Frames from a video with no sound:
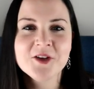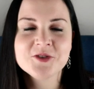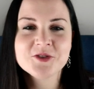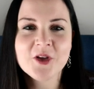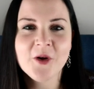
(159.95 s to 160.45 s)

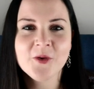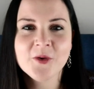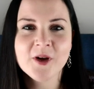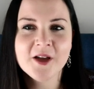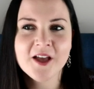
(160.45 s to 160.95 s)

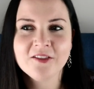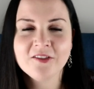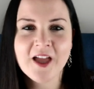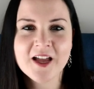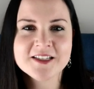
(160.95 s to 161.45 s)
So
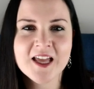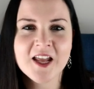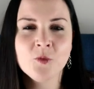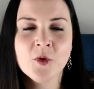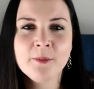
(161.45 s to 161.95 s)
like I
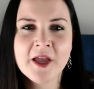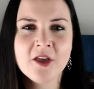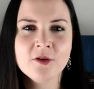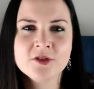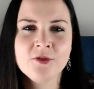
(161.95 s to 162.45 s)
said, one of my
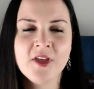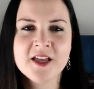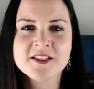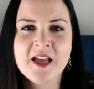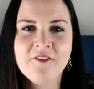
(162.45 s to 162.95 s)
go-to
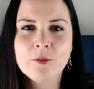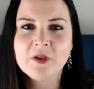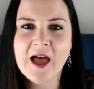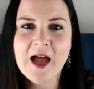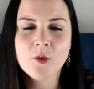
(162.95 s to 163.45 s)
things, I have a
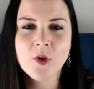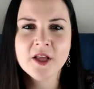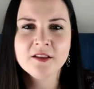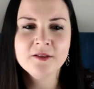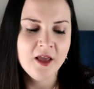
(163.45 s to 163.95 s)
black
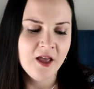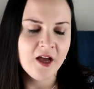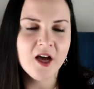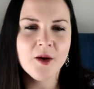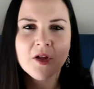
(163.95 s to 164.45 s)
one,
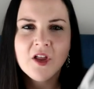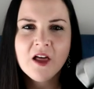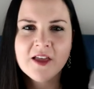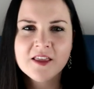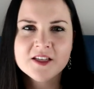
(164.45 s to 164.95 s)
a
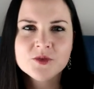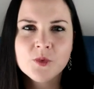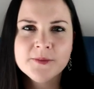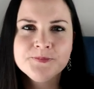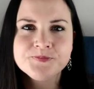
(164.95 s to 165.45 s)
lot like this
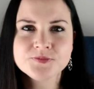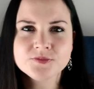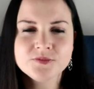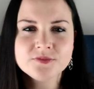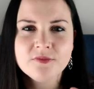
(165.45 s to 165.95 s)
one,
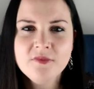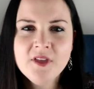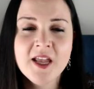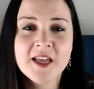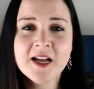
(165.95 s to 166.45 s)

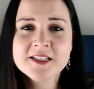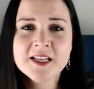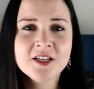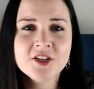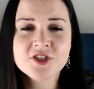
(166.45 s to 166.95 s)
and I
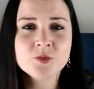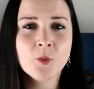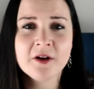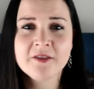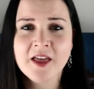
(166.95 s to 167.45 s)
tend to just
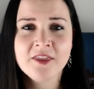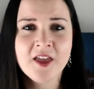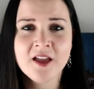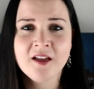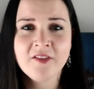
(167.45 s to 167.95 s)
wear that
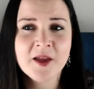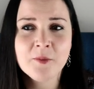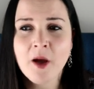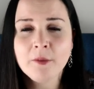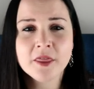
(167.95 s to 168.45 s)
thing like
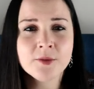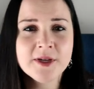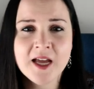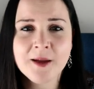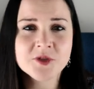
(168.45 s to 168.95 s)
probably 3
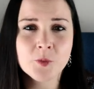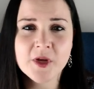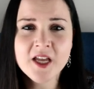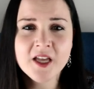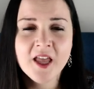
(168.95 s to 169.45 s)
times a
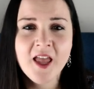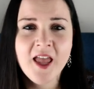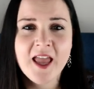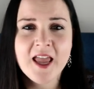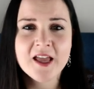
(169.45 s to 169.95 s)
week,
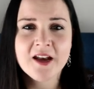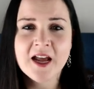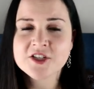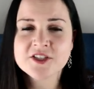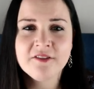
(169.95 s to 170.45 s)
and
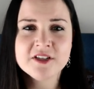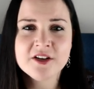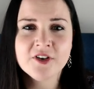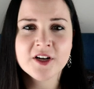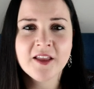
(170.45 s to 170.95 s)
I just have a
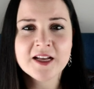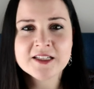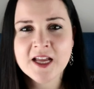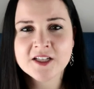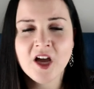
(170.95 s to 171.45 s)
different like
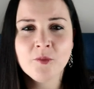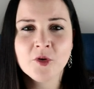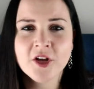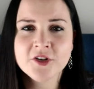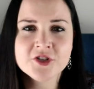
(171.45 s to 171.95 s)
tank top
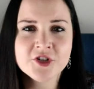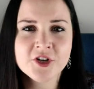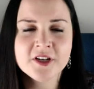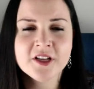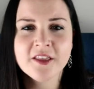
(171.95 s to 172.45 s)
or
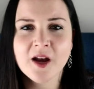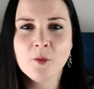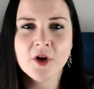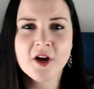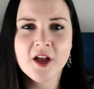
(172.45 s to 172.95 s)
undershirt that I'm
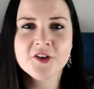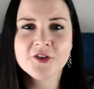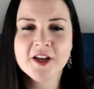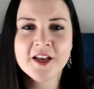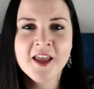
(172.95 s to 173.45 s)
wearing
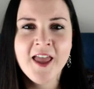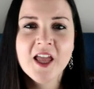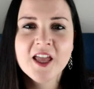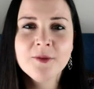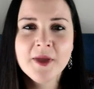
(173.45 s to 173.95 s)
under it.
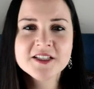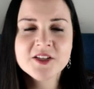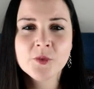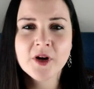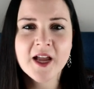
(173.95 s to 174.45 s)
It makes
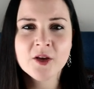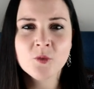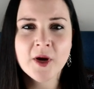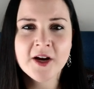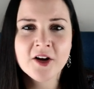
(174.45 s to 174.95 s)
it where I can
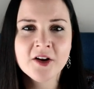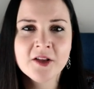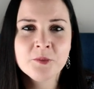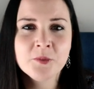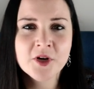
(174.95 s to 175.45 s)

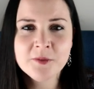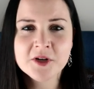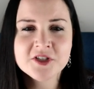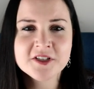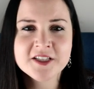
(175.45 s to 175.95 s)
wear pretty
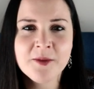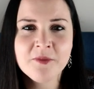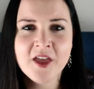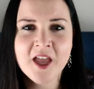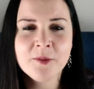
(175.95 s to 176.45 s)
much the same
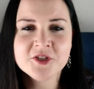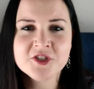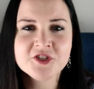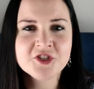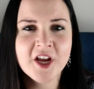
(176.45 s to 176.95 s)
thing, but
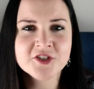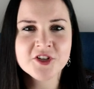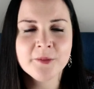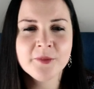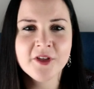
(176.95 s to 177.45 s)
just change
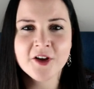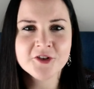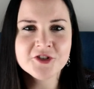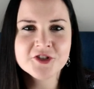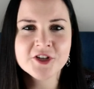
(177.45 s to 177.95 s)
up the
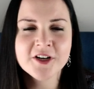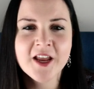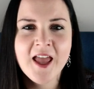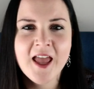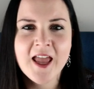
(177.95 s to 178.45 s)
undershirt,
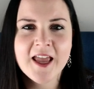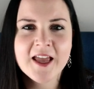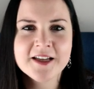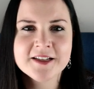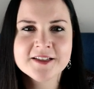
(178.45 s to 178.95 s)

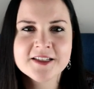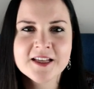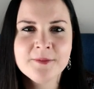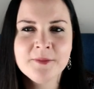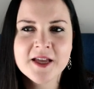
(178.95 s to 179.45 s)
and
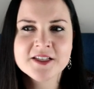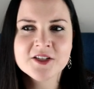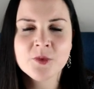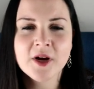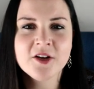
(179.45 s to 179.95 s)
it makes it
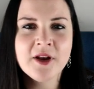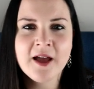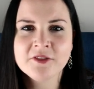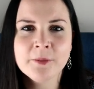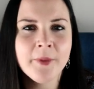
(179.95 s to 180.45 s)
to where I don't
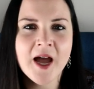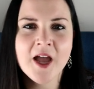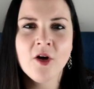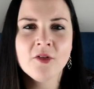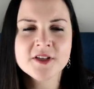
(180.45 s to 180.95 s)
have to
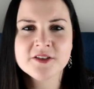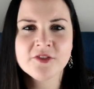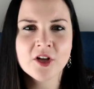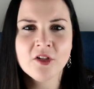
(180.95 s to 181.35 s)
buy all these different